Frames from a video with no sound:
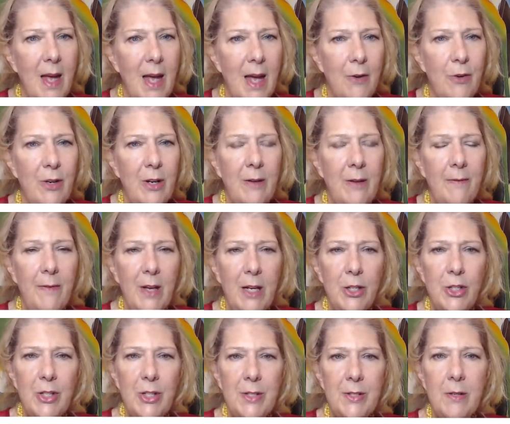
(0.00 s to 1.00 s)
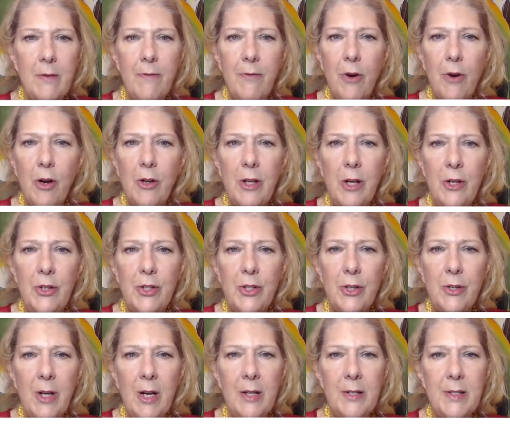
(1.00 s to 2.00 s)
How do evictions and
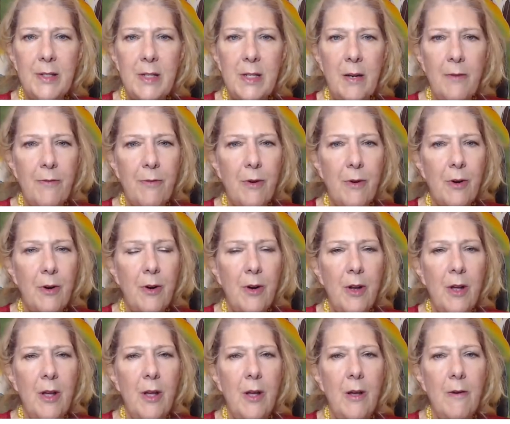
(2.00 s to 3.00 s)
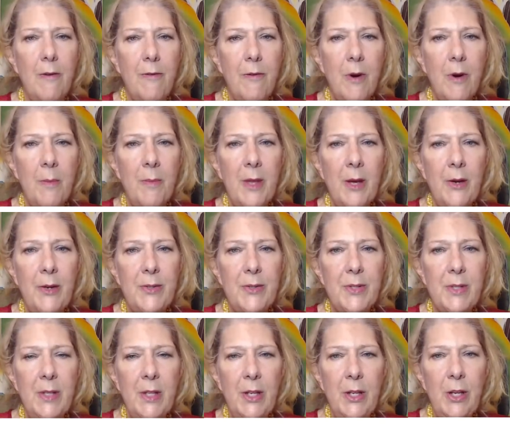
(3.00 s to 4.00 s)
foreclosure laws differ from
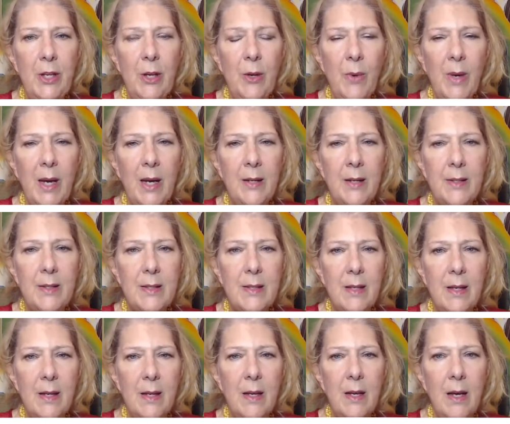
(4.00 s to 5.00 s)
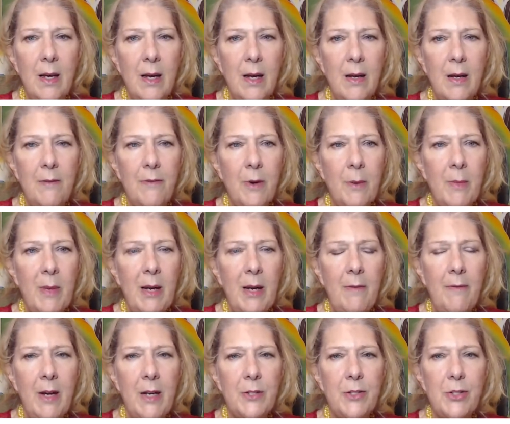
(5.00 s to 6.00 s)
those in the U.S. From an
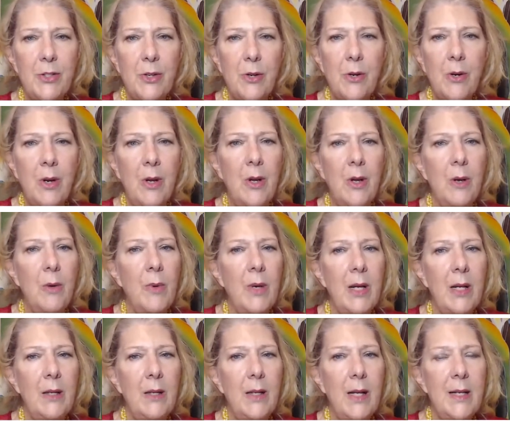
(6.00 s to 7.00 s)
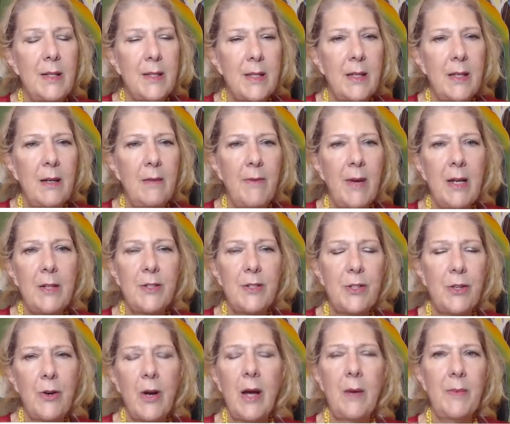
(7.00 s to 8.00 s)
investor? Well, as an
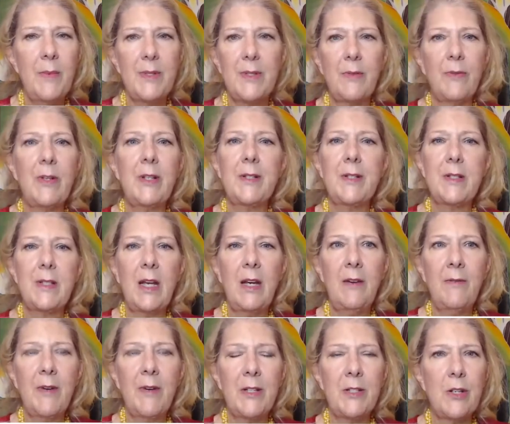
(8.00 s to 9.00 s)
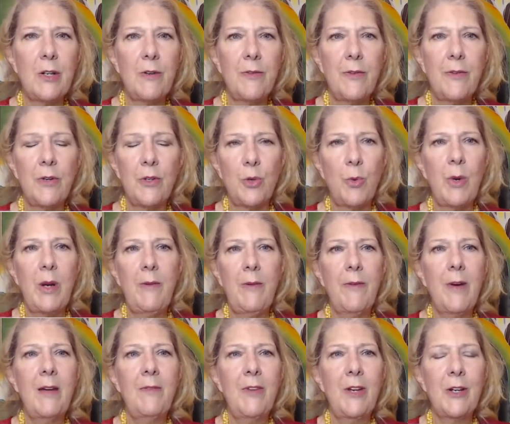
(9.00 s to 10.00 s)
investor, I was a real estate investor for
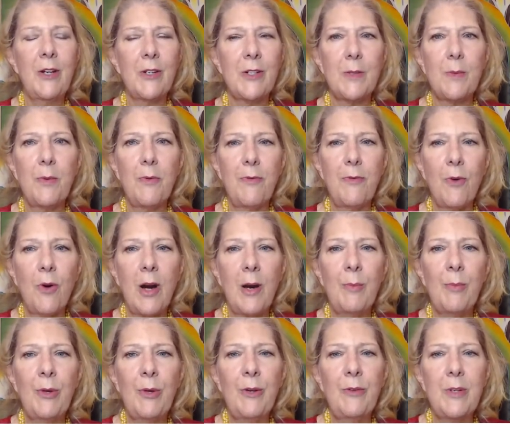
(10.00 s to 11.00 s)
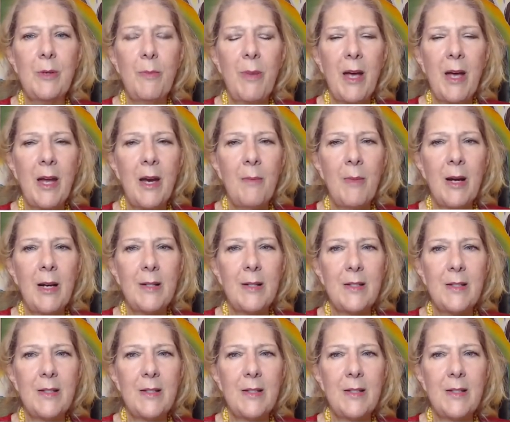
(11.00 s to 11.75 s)
25 years before I moved to Panama.